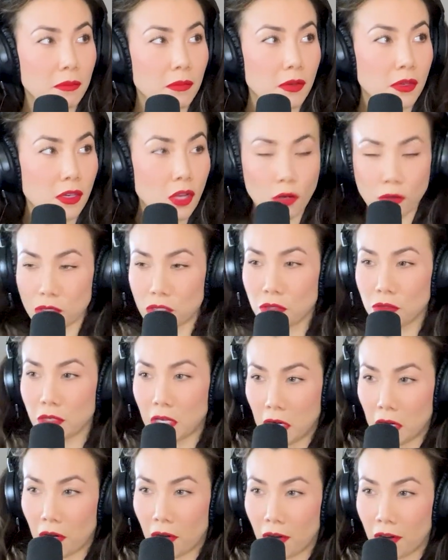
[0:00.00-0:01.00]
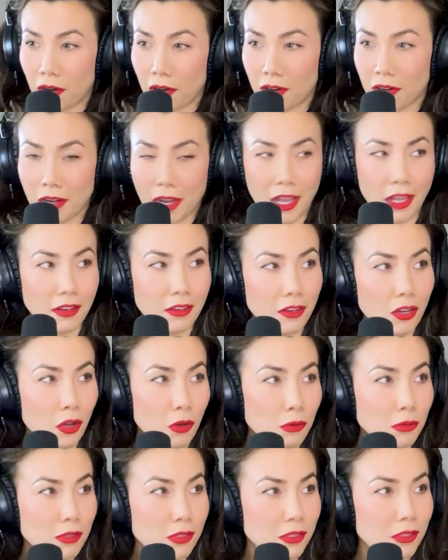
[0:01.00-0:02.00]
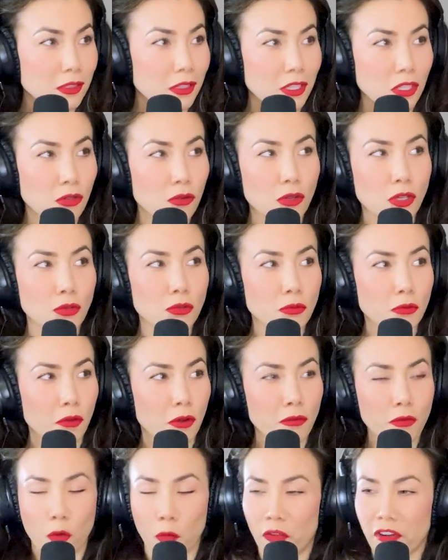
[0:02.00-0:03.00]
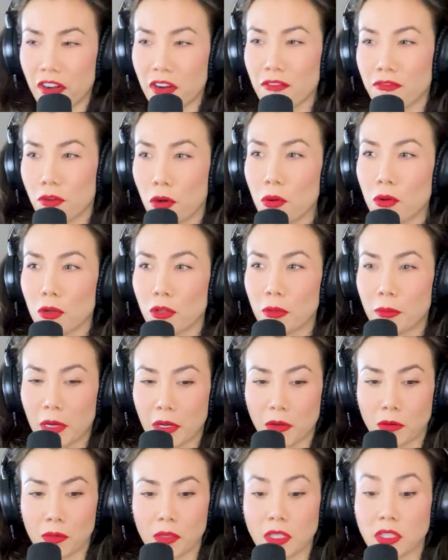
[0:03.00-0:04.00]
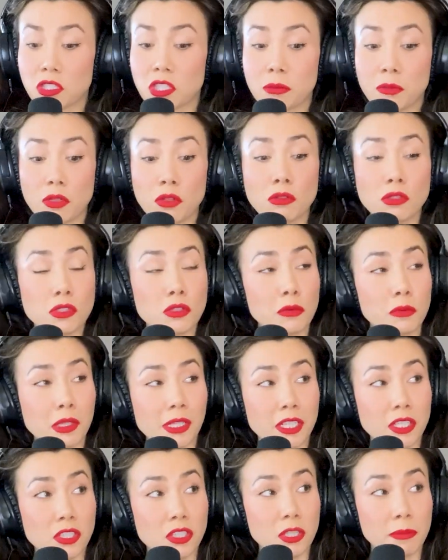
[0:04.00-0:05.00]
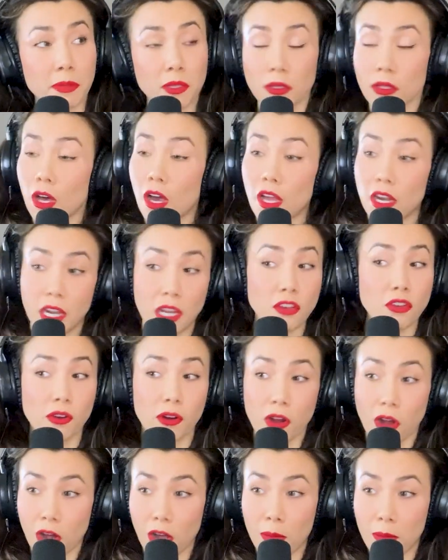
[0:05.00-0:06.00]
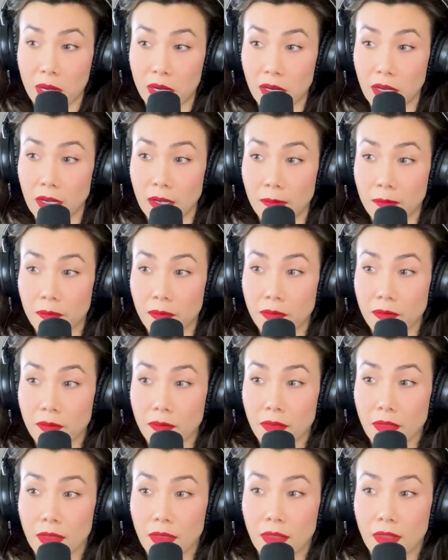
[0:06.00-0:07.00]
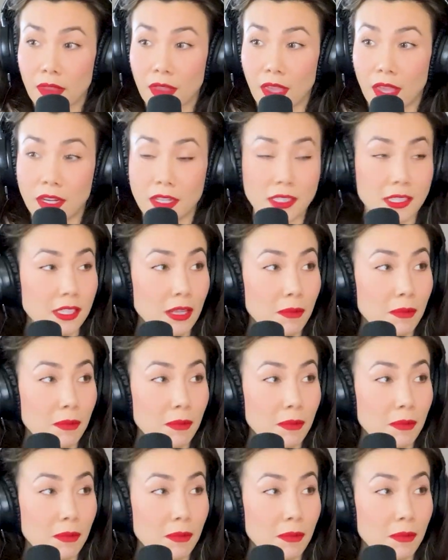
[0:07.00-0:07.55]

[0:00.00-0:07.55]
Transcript: knows you're here and knows you, you're very vocal about your relationship. You use your relationship a lot in your comedy, and it's